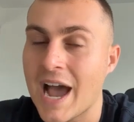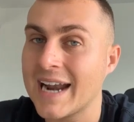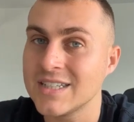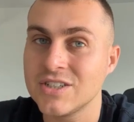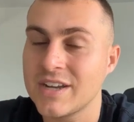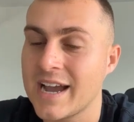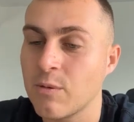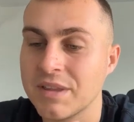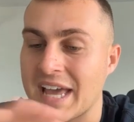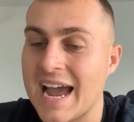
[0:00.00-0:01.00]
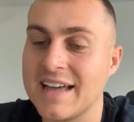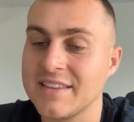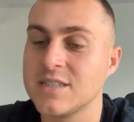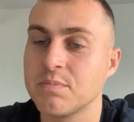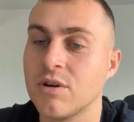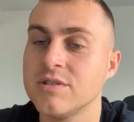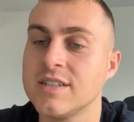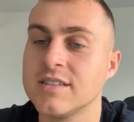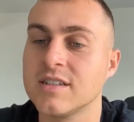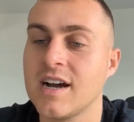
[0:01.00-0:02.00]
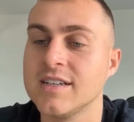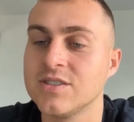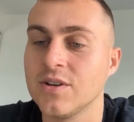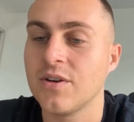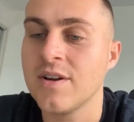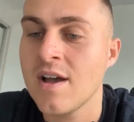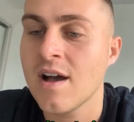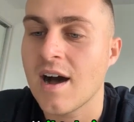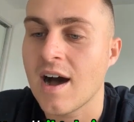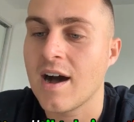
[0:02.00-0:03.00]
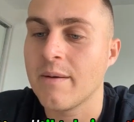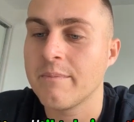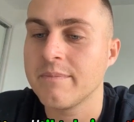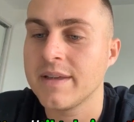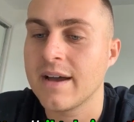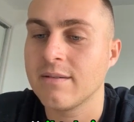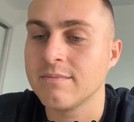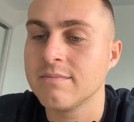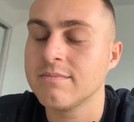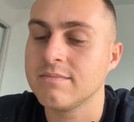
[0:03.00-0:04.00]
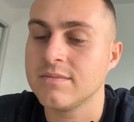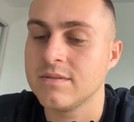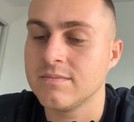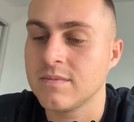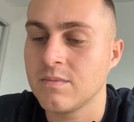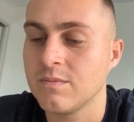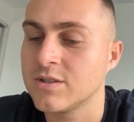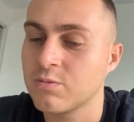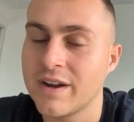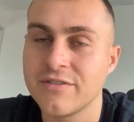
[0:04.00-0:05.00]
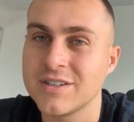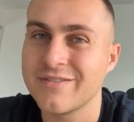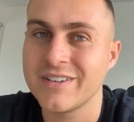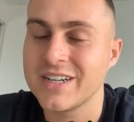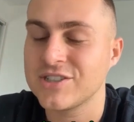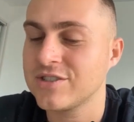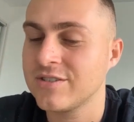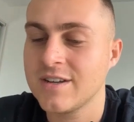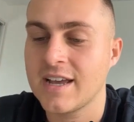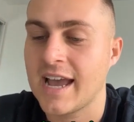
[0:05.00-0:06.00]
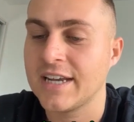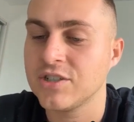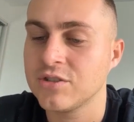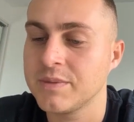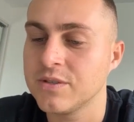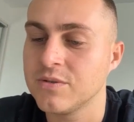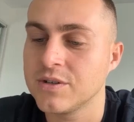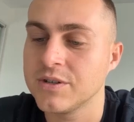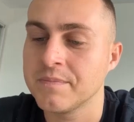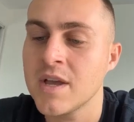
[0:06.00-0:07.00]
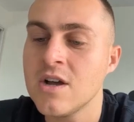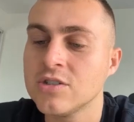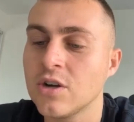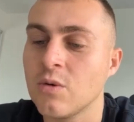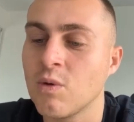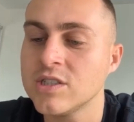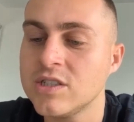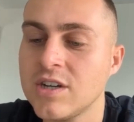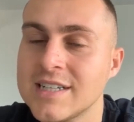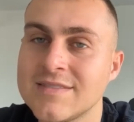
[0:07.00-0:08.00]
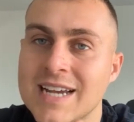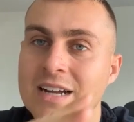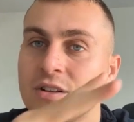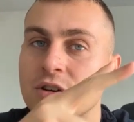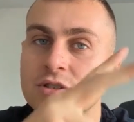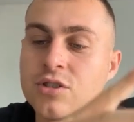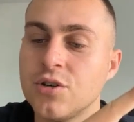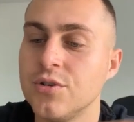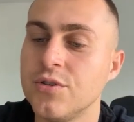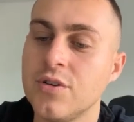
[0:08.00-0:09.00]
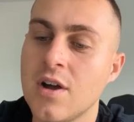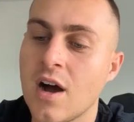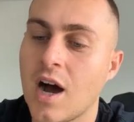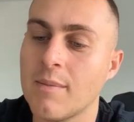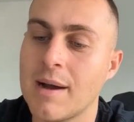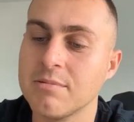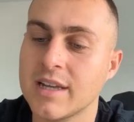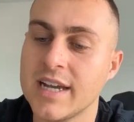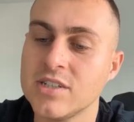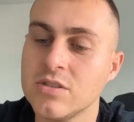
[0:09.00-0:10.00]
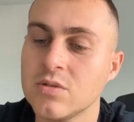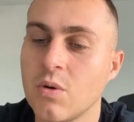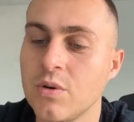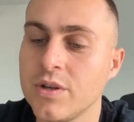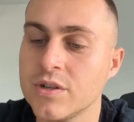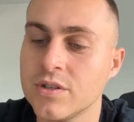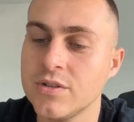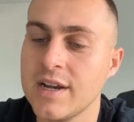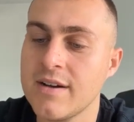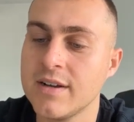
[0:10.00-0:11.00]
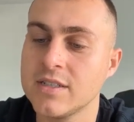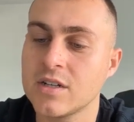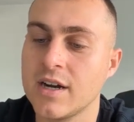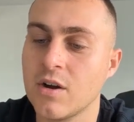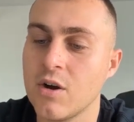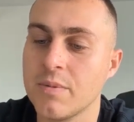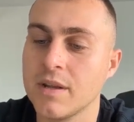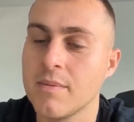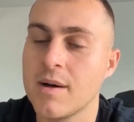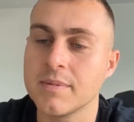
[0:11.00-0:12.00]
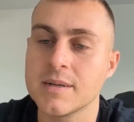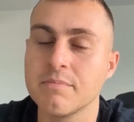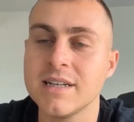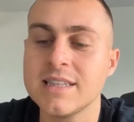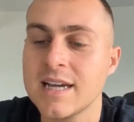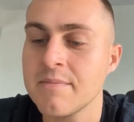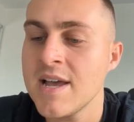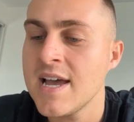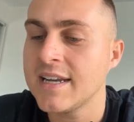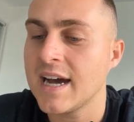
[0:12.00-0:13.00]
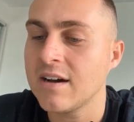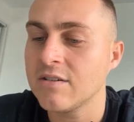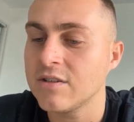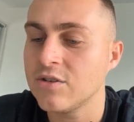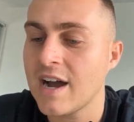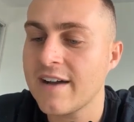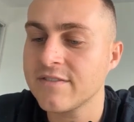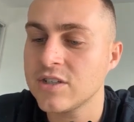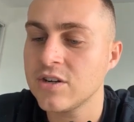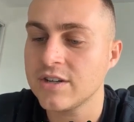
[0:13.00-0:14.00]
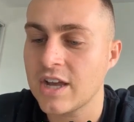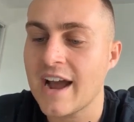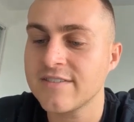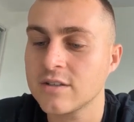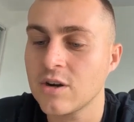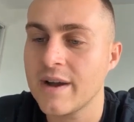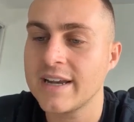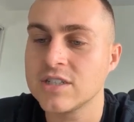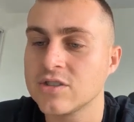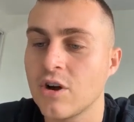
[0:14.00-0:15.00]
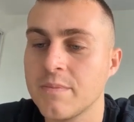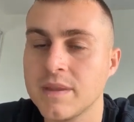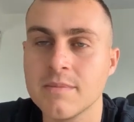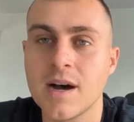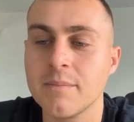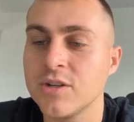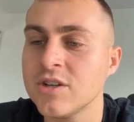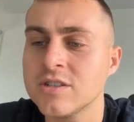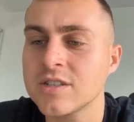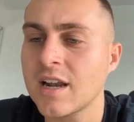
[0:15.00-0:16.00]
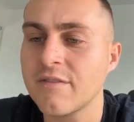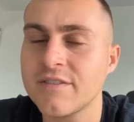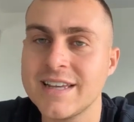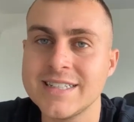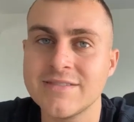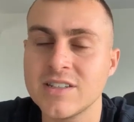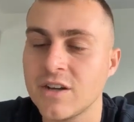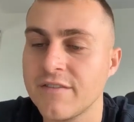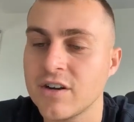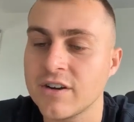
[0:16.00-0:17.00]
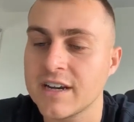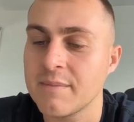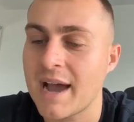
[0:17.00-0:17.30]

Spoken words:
added to your account without this process, guys. So yeah, just wait for it to finish and you should be all good. So once you guys have downloaded those 2 applications, all you got to do now is kind of open them up and complete them. Now you have to go ahead and just open them up. You can sign up for these if you don't get them